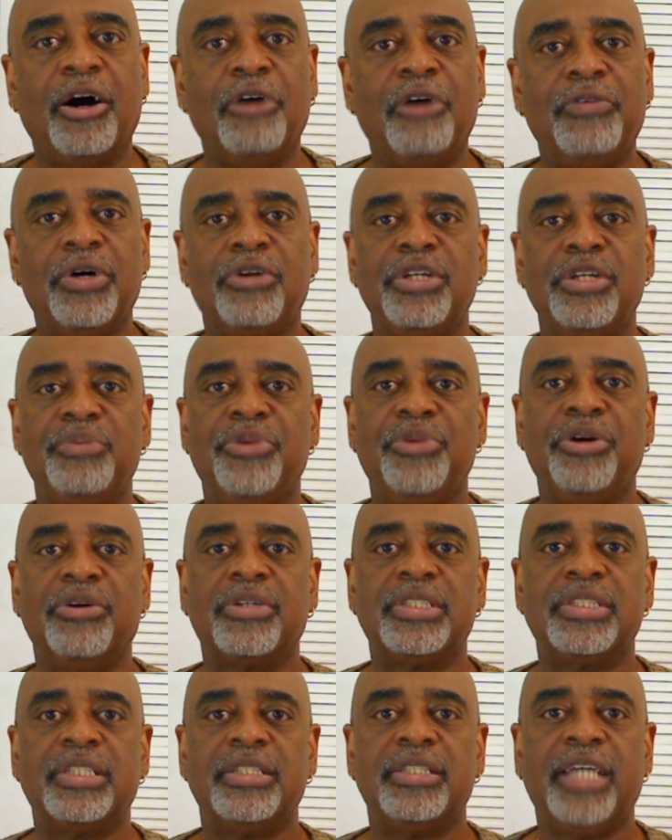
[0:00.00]
I offer only
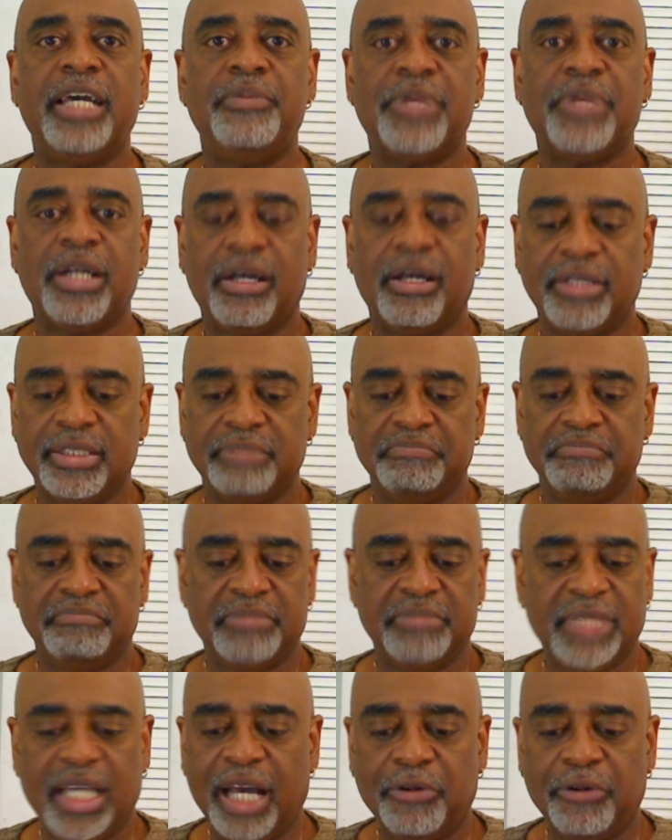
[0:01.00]
miracles today because
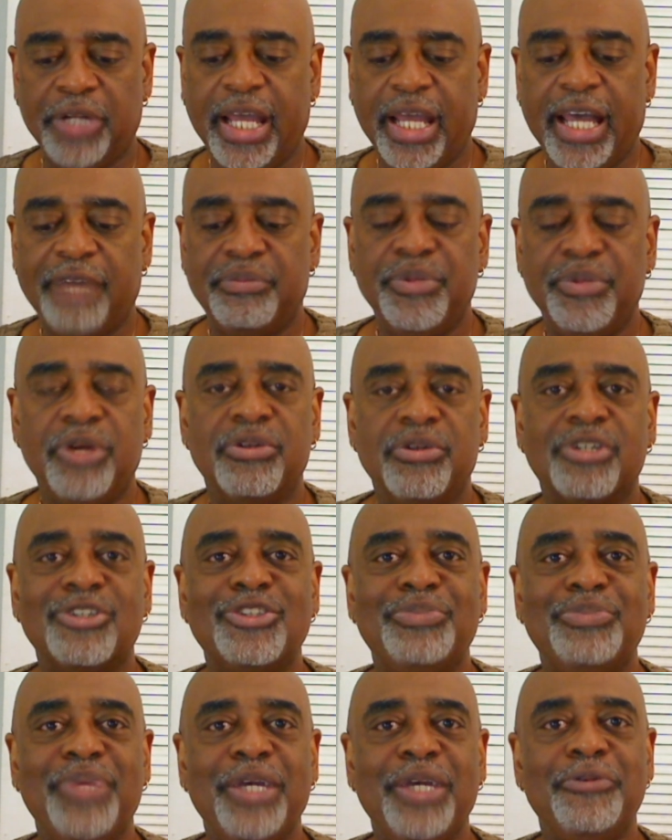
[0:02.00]
I would have
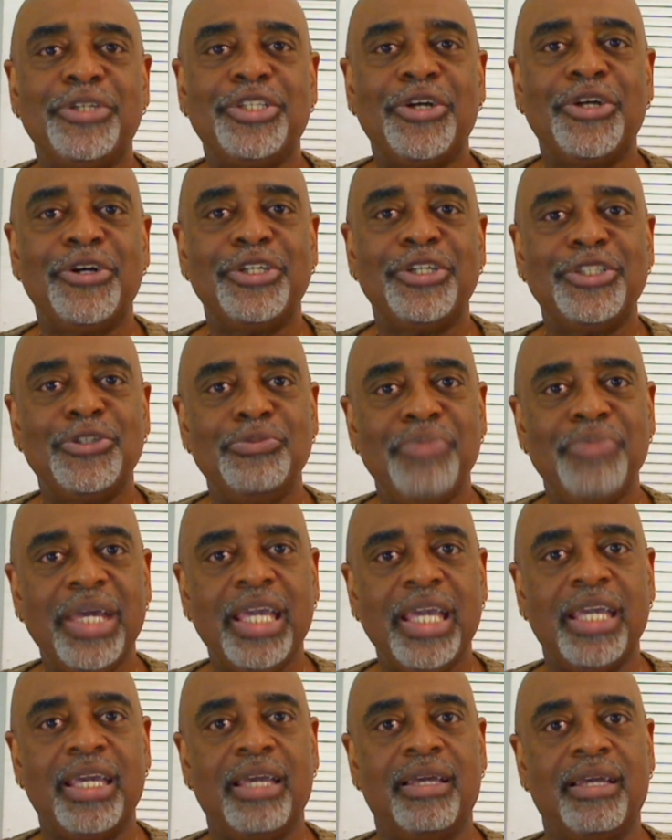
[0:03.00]
miracles be returned to
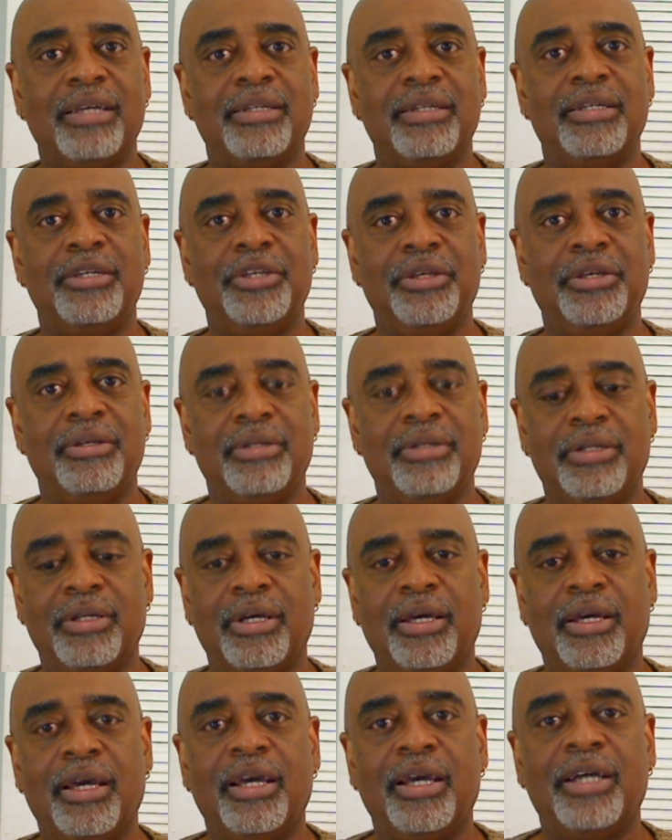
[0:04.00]
me.
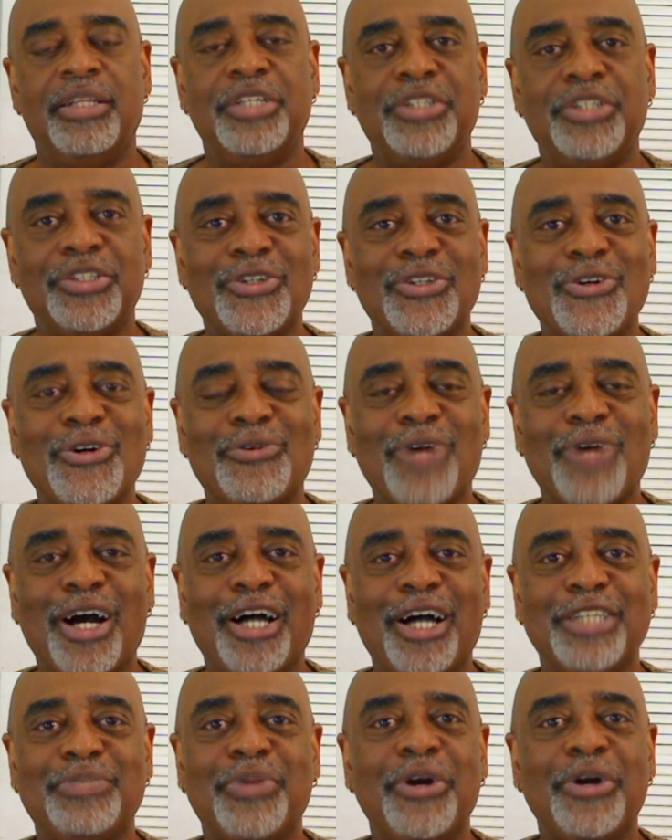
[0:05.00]
This is Earl
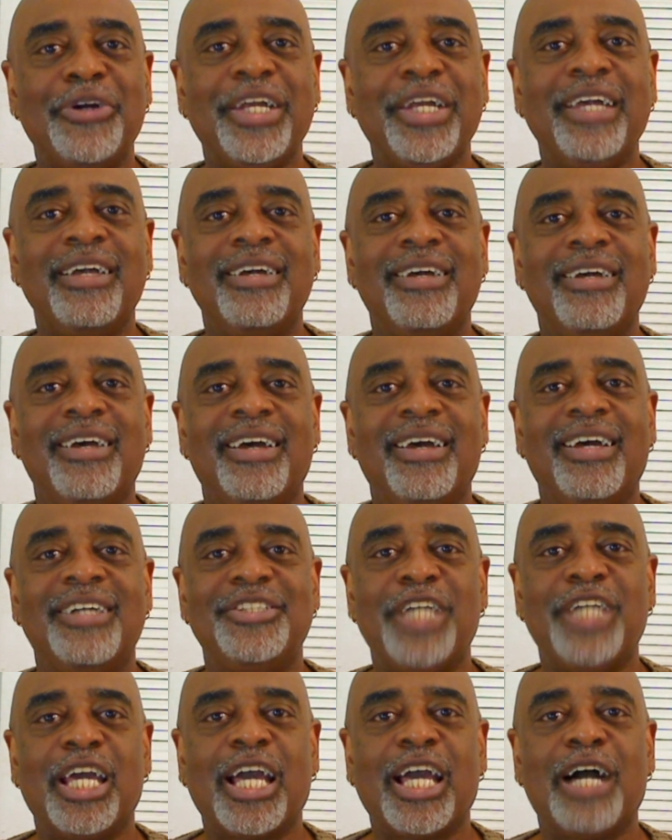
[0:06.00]
Raj Purdy.
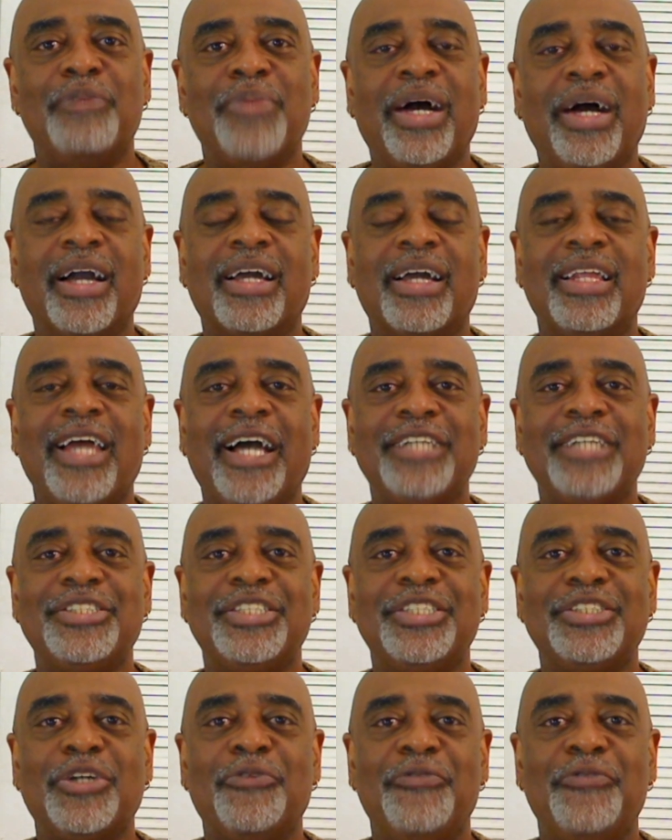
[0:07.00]
Check out my
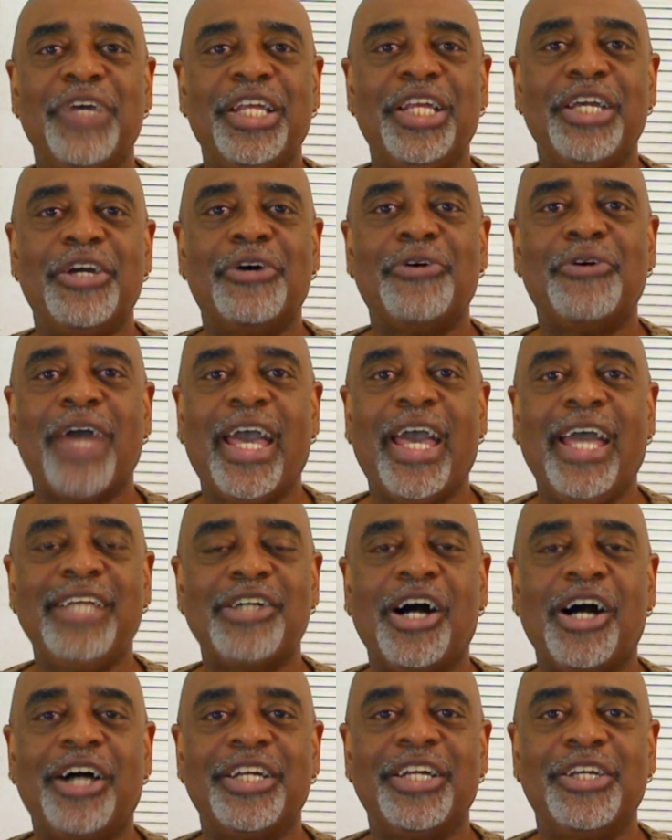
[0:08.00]
classes on video
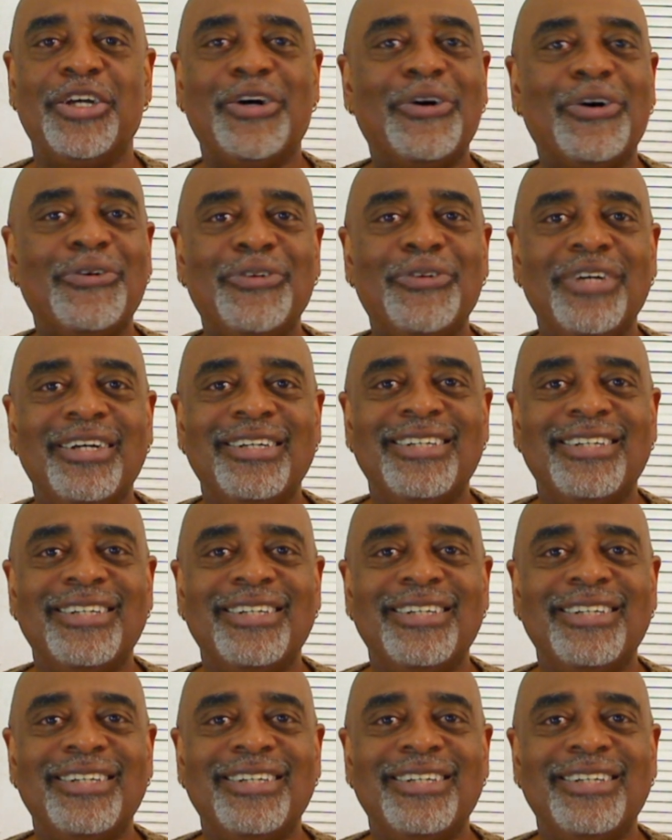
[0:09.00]
and audio